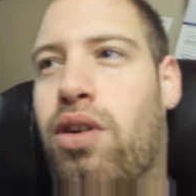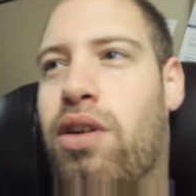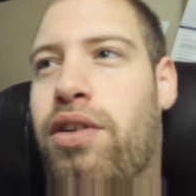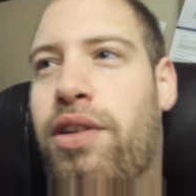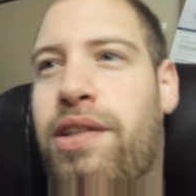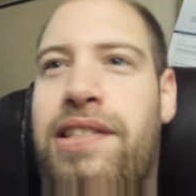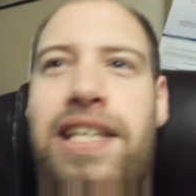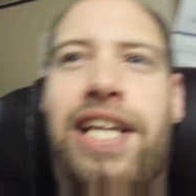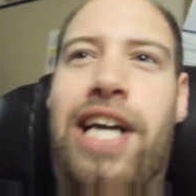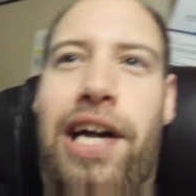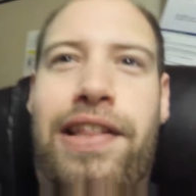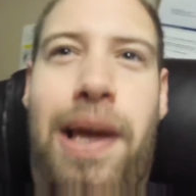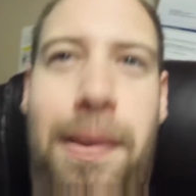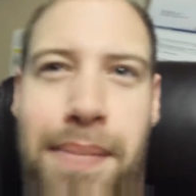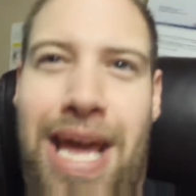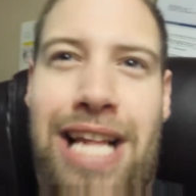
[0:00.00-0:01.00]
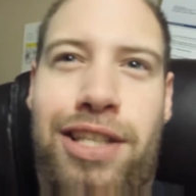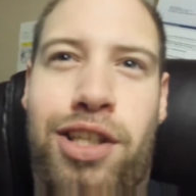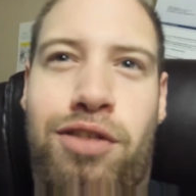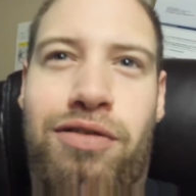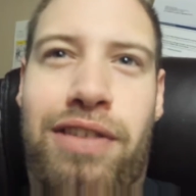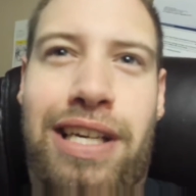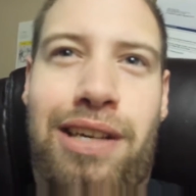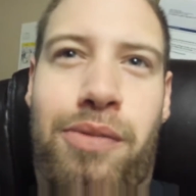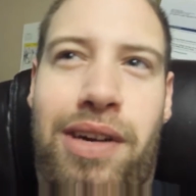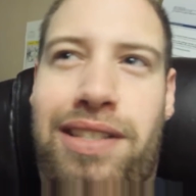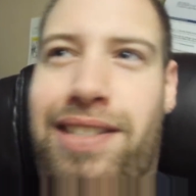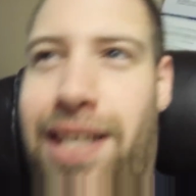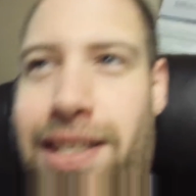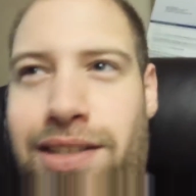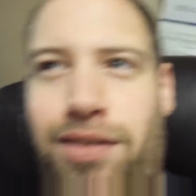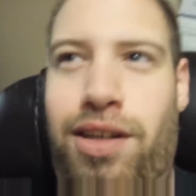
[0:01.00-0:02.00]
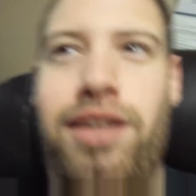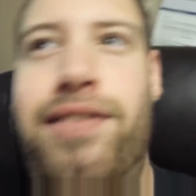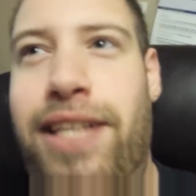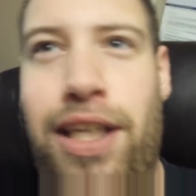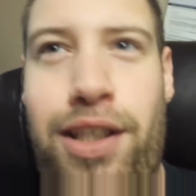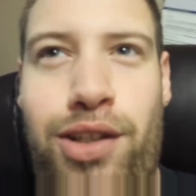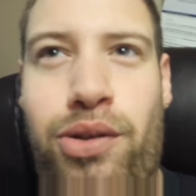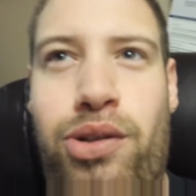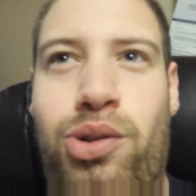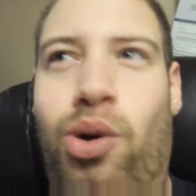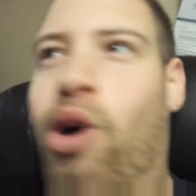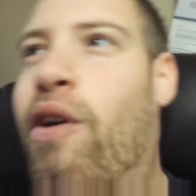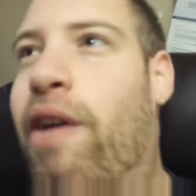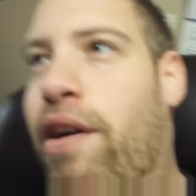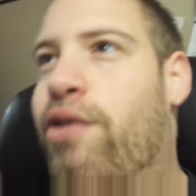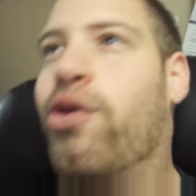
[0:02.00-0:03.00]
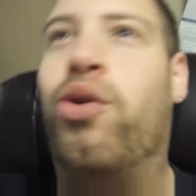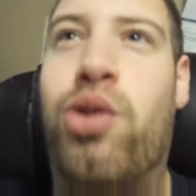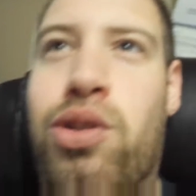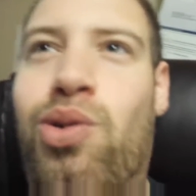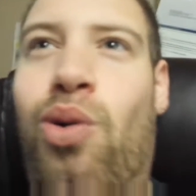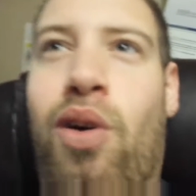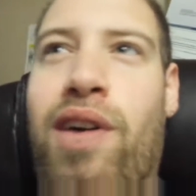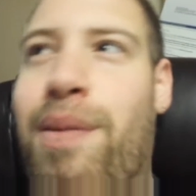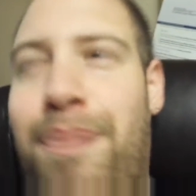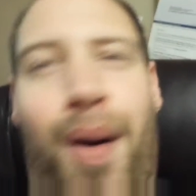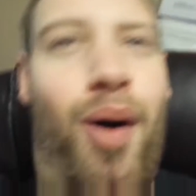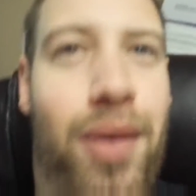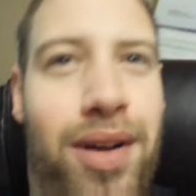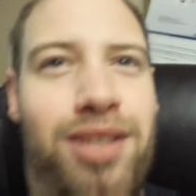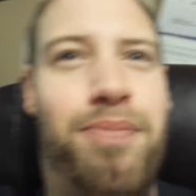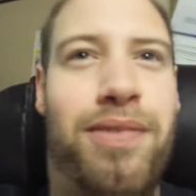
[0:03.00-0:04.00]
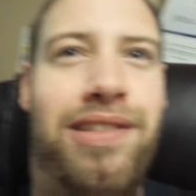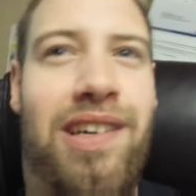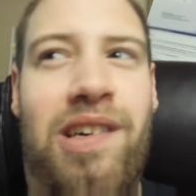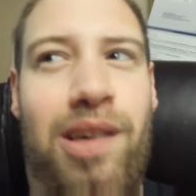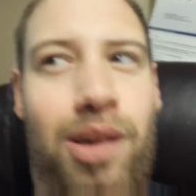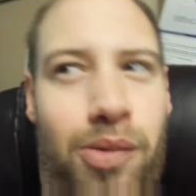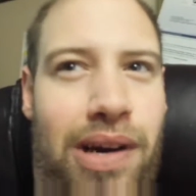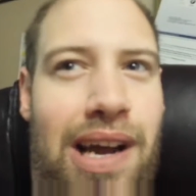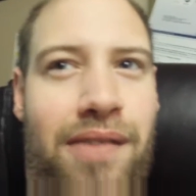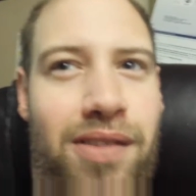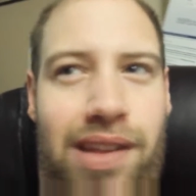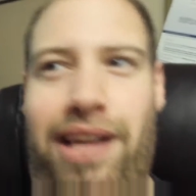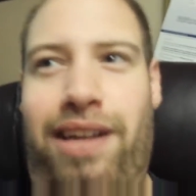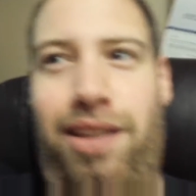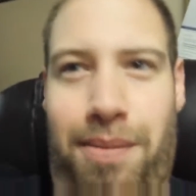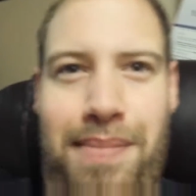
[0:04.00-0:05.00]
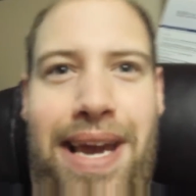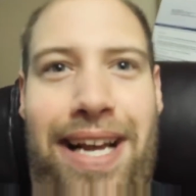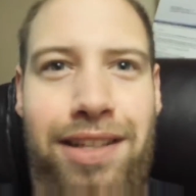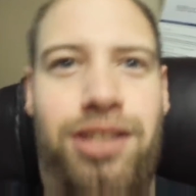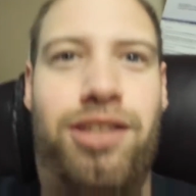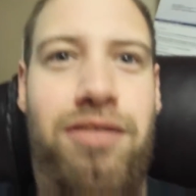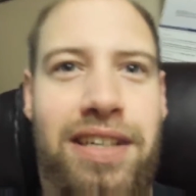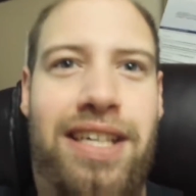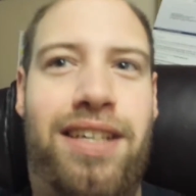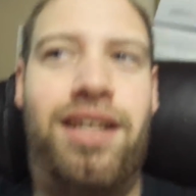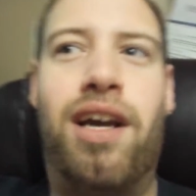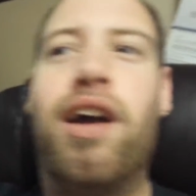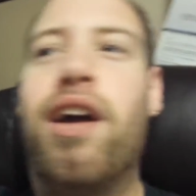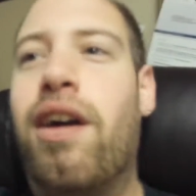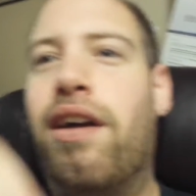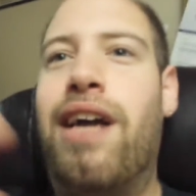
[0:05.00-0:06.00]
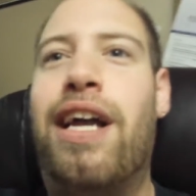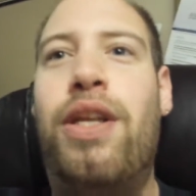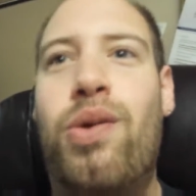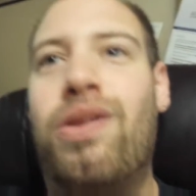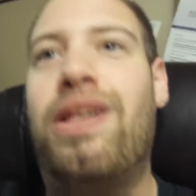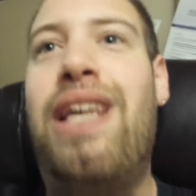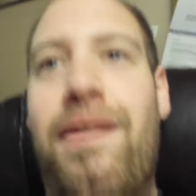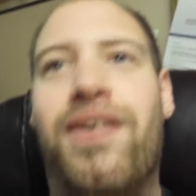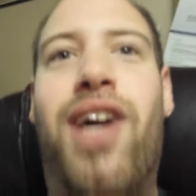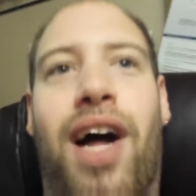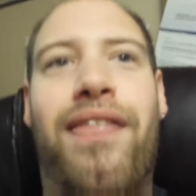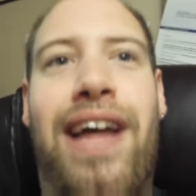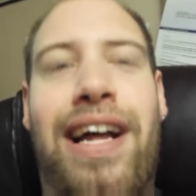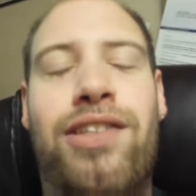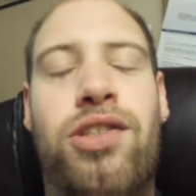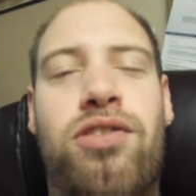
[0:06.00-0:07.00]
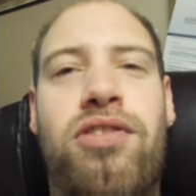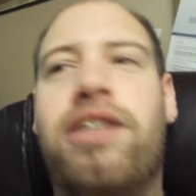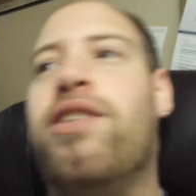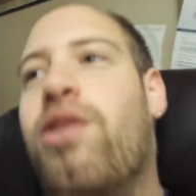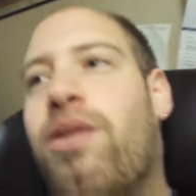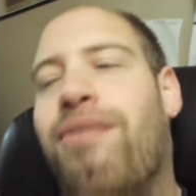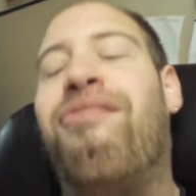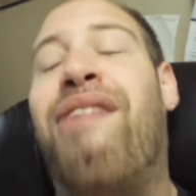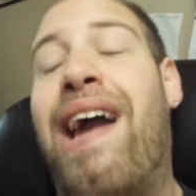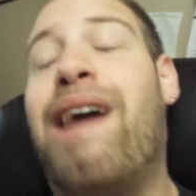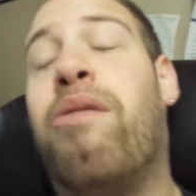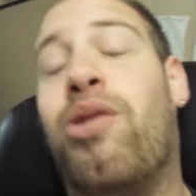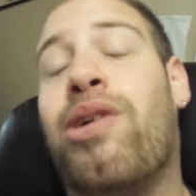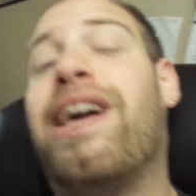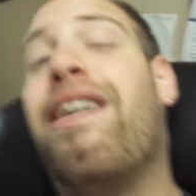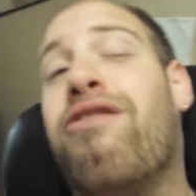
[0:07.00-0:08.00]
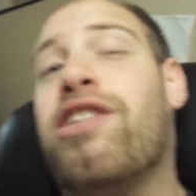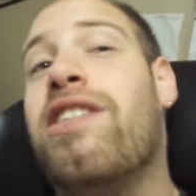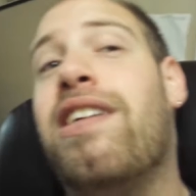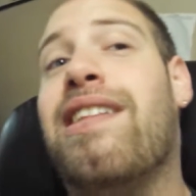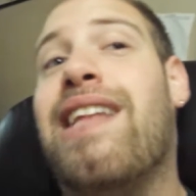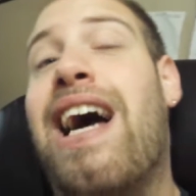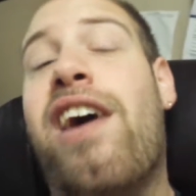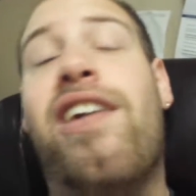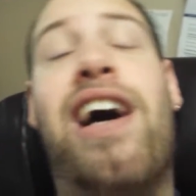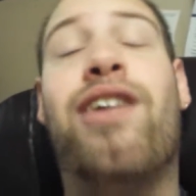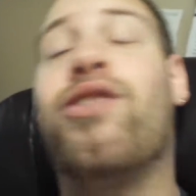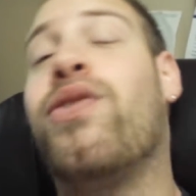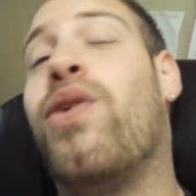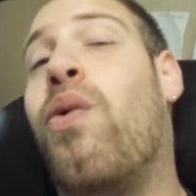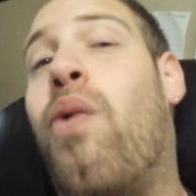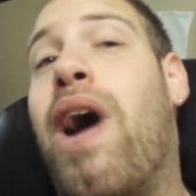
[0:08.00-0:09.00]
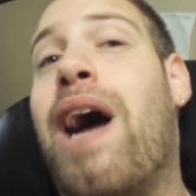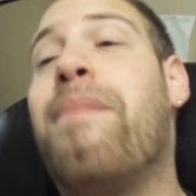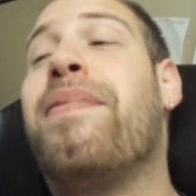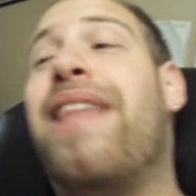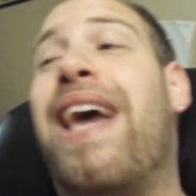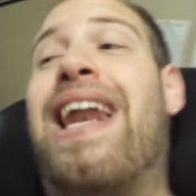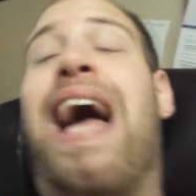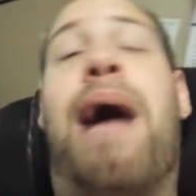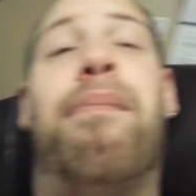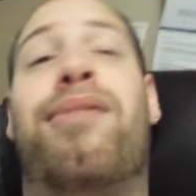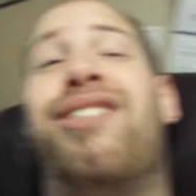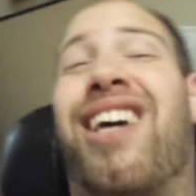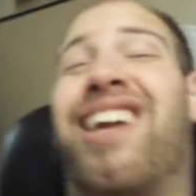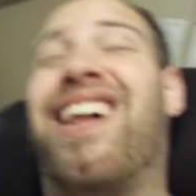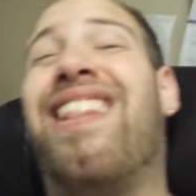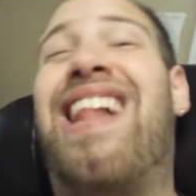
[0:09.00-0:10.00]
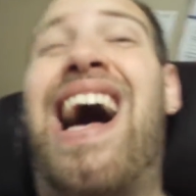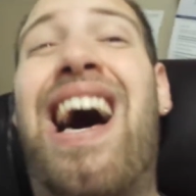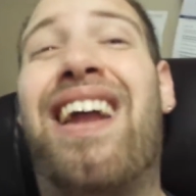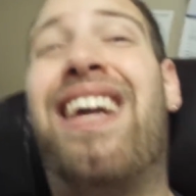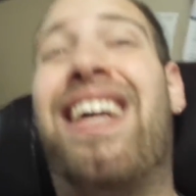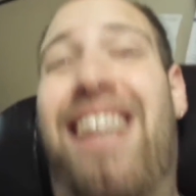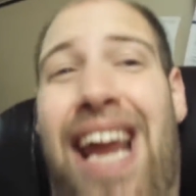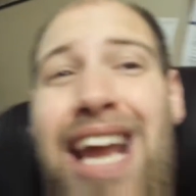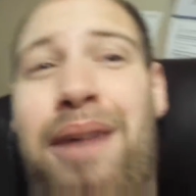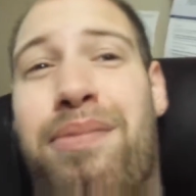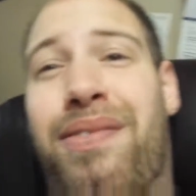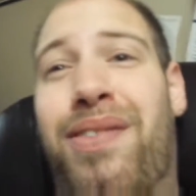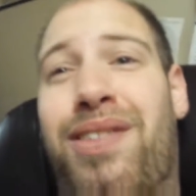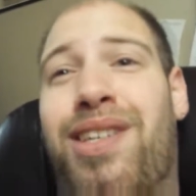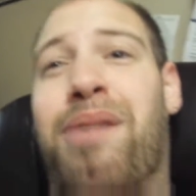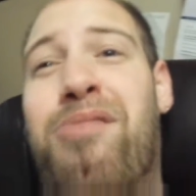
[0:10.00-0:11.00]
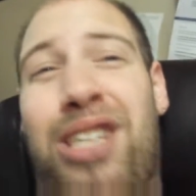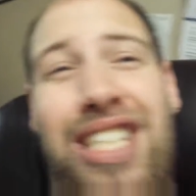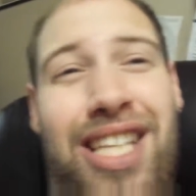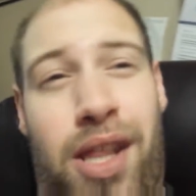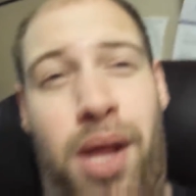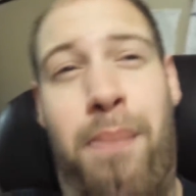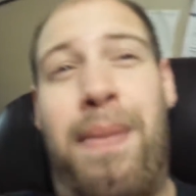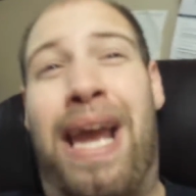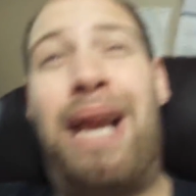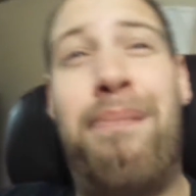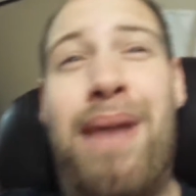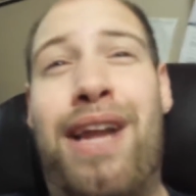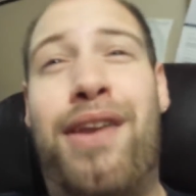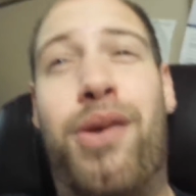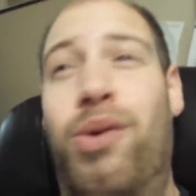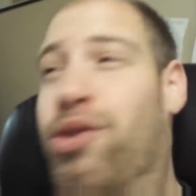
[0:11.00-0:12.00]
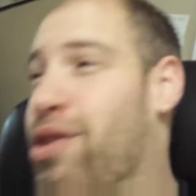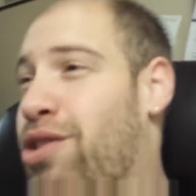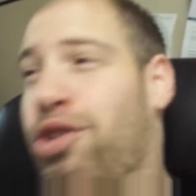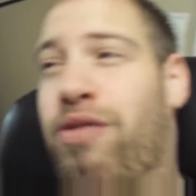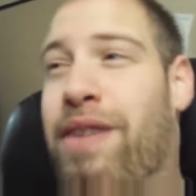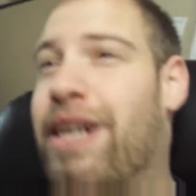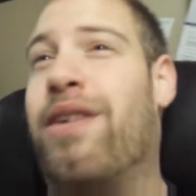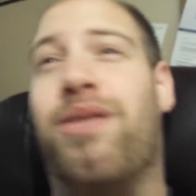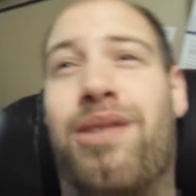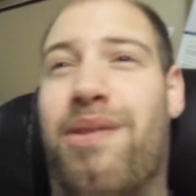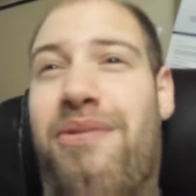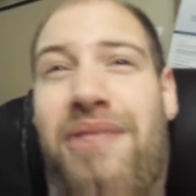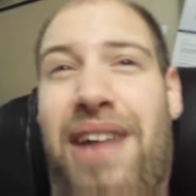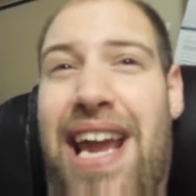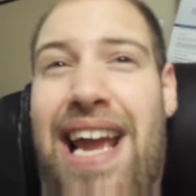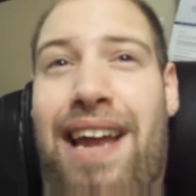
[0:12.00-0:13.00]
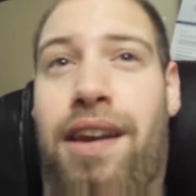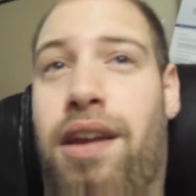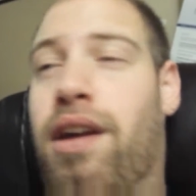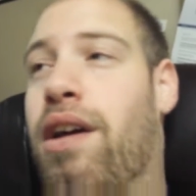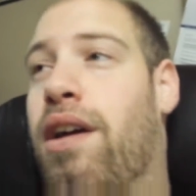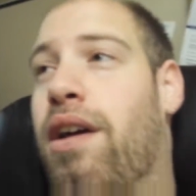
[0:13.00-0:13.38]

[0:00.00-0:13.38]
you're sitting on that main screen where it says continue story, new story, bonus material, whatever, like the main screen, and you leave it on that screen, your fan will get really loud. I don't know why, but that happens on a lot of games. For some reason, the main menu just triggers the fan.